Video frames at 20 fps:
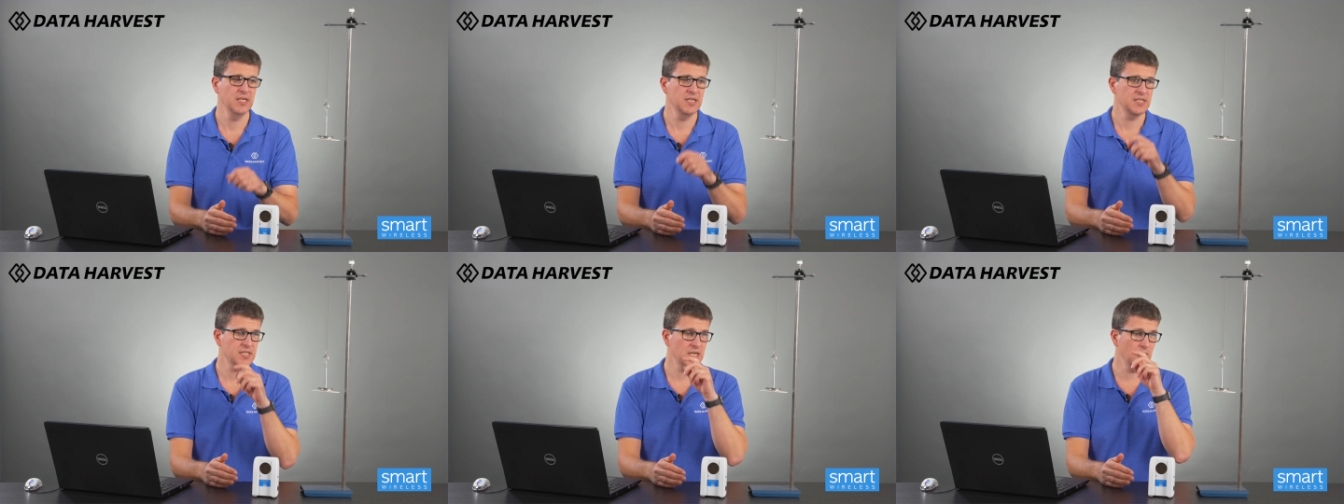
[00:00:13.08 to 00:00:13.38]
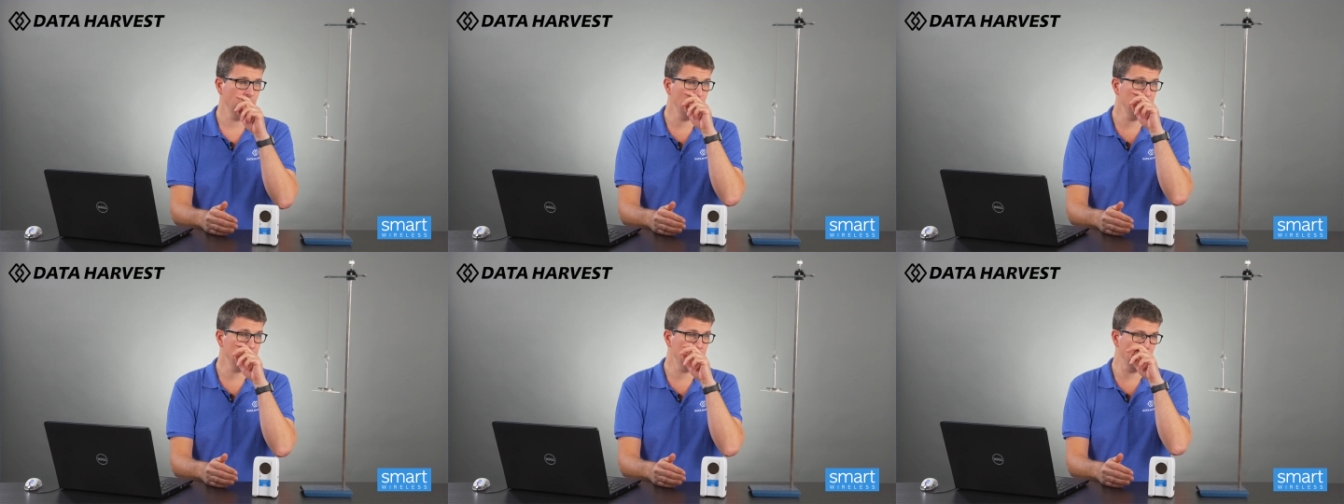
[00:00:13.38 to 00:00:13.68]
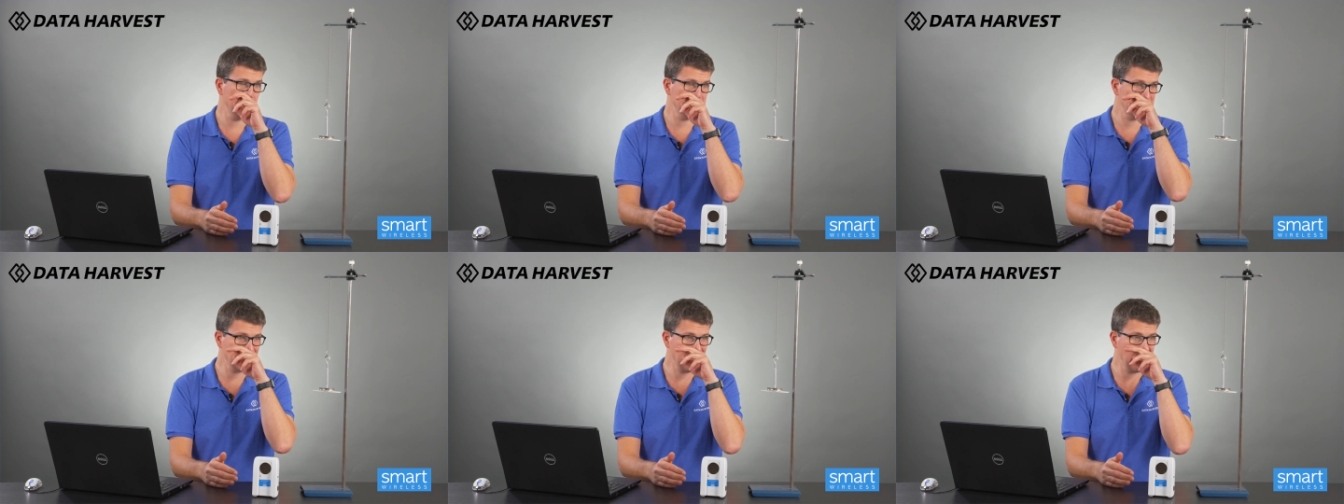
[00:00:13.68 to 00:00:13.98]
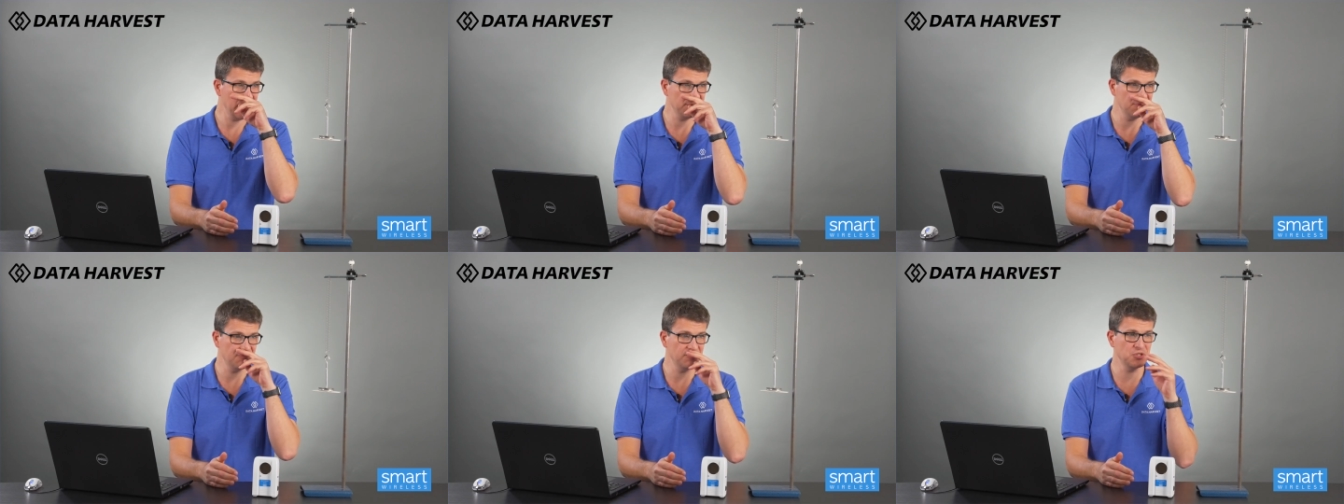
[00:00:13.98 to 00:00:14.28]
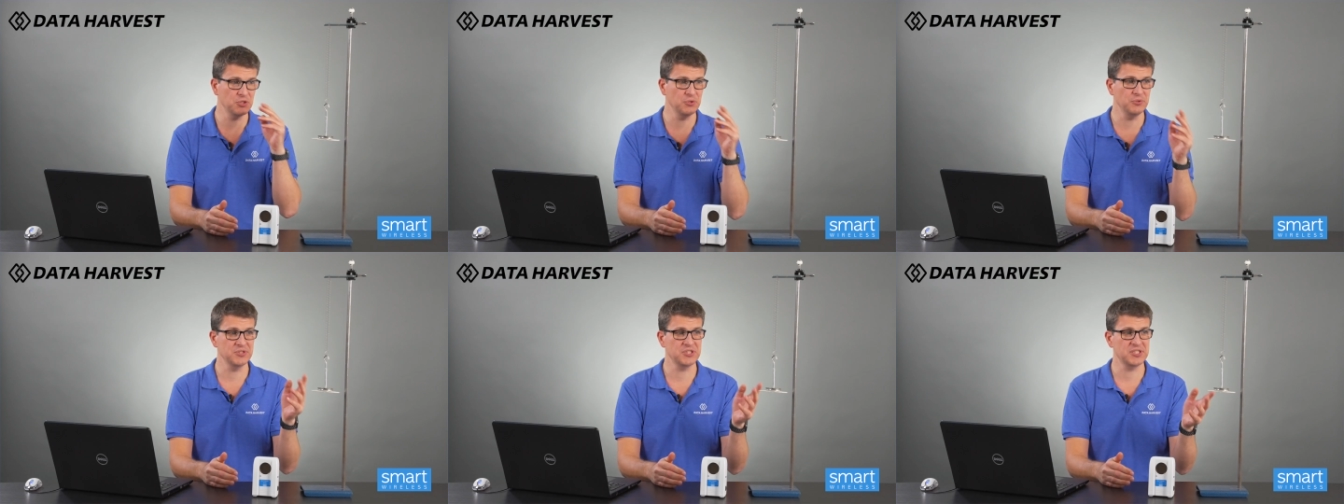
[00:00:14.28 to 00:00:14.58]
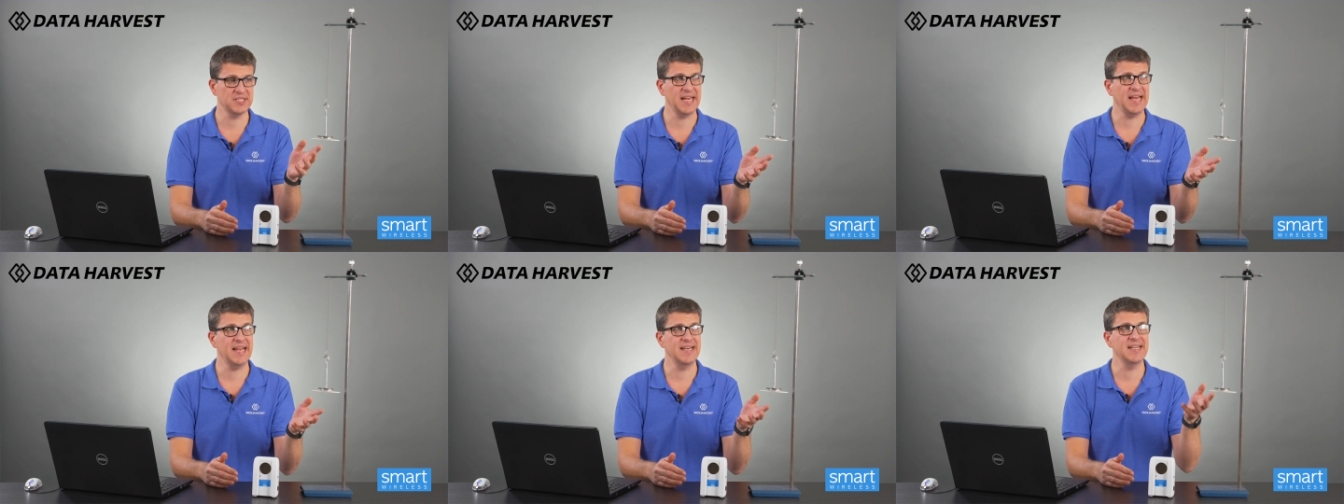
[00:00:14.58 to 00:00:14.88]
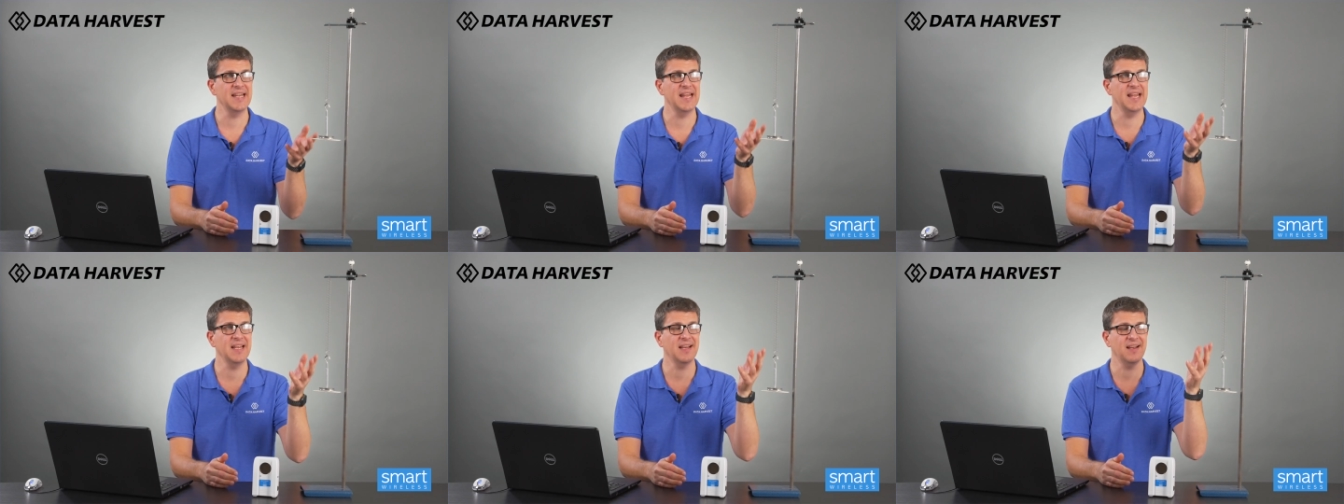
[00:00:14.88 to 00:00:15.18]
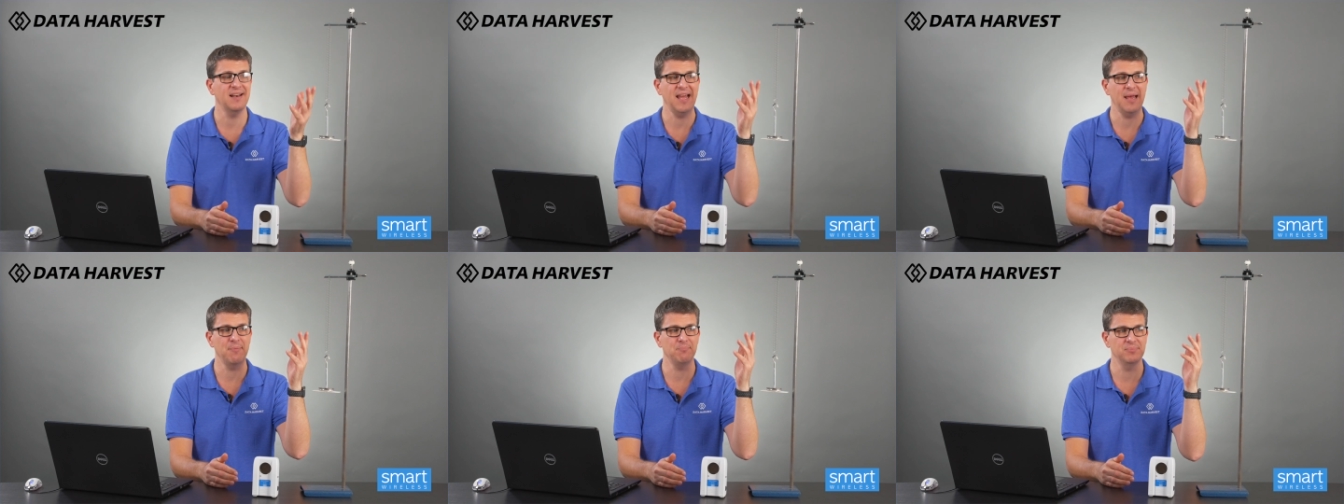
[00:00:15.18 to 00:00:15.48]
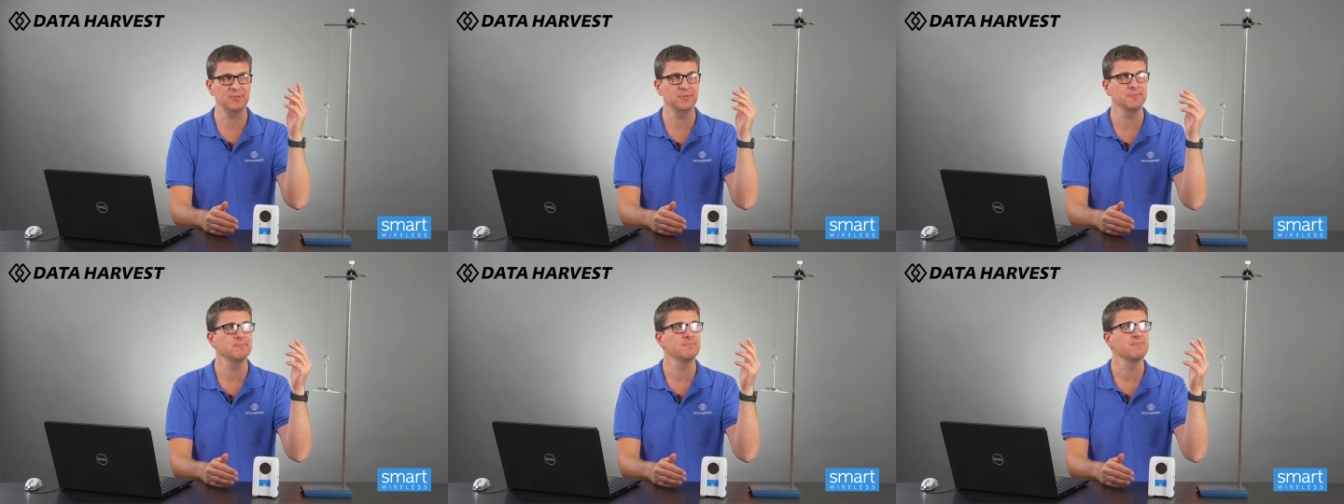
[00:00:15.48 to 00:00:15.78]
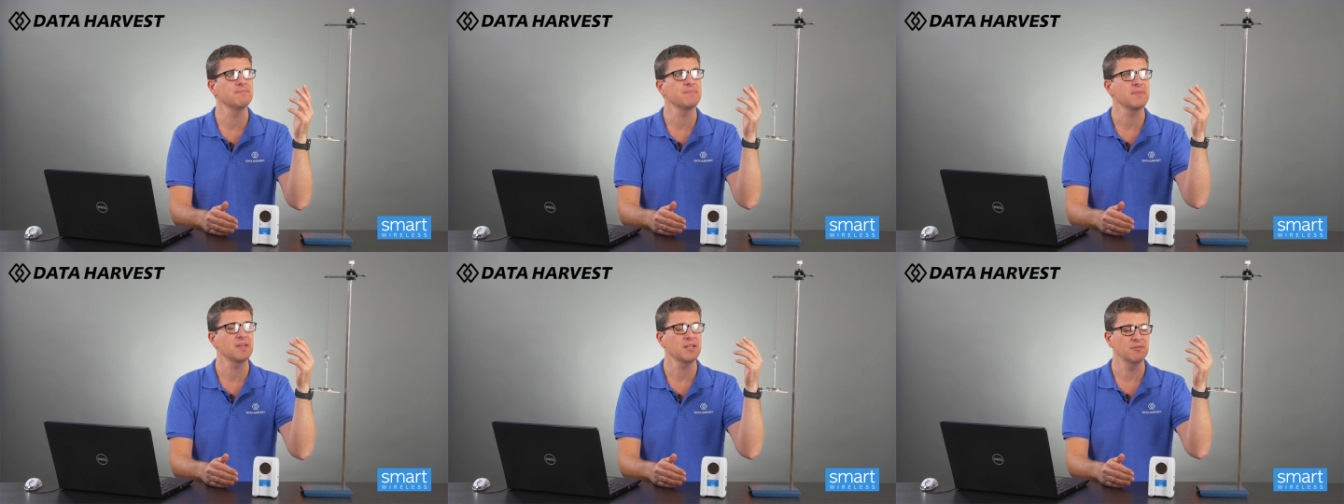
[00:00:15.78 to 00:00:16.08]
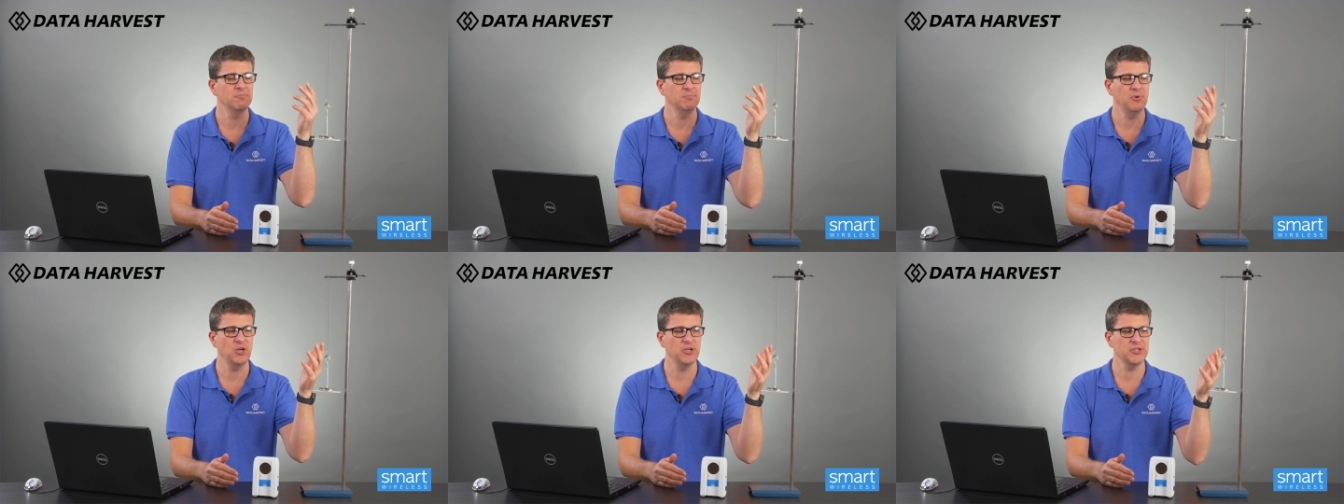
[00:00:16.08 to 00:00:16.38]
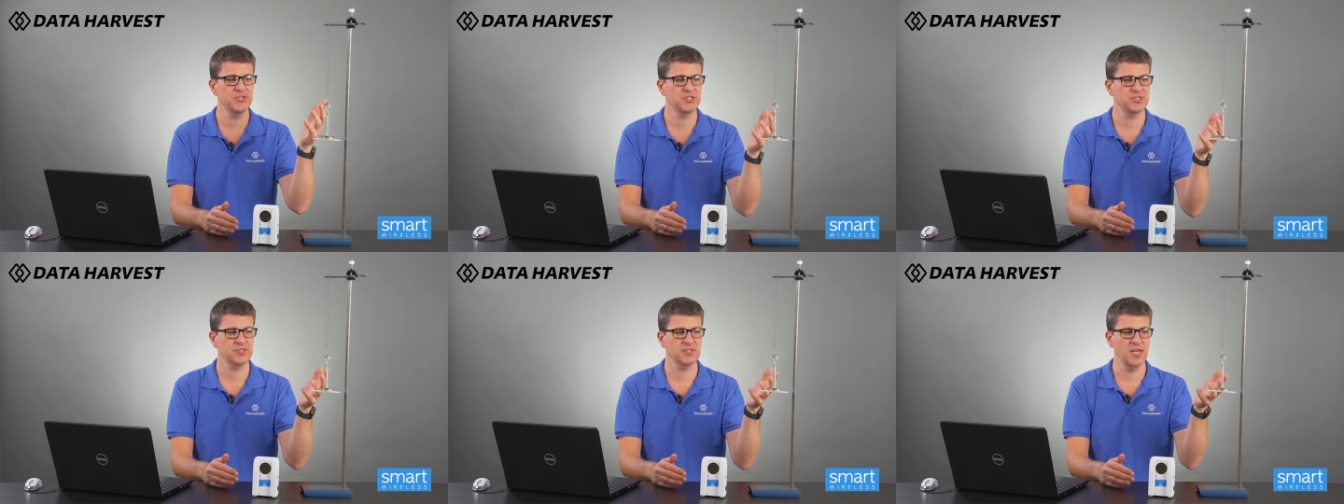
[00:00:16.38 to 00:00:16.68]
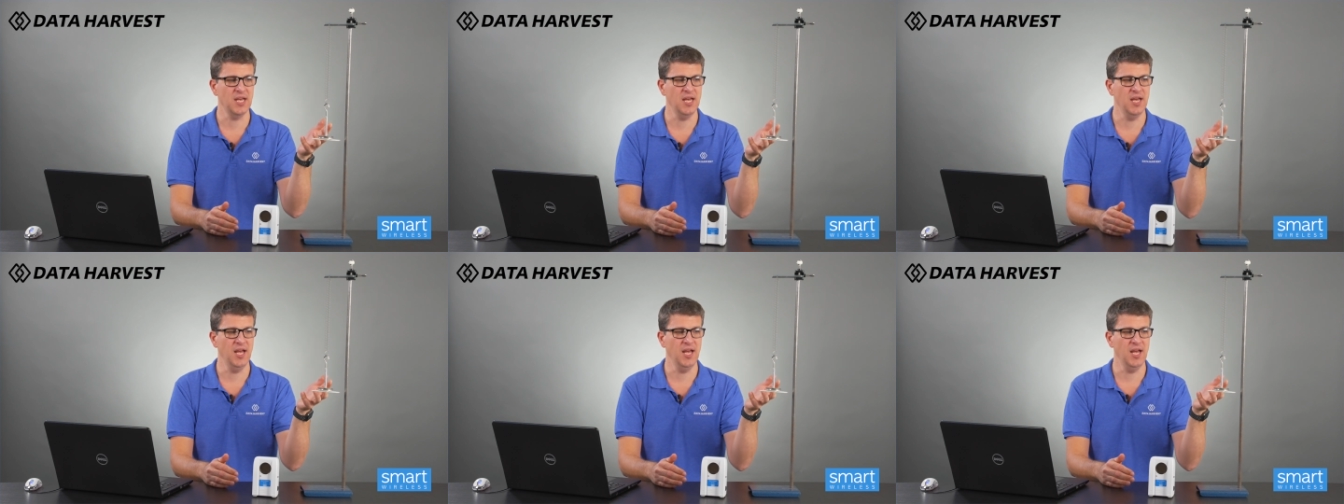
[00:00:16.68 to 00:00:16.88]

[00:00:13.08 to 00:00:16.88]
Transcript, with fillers: So we've got a standard torque stand here, clamp, boss,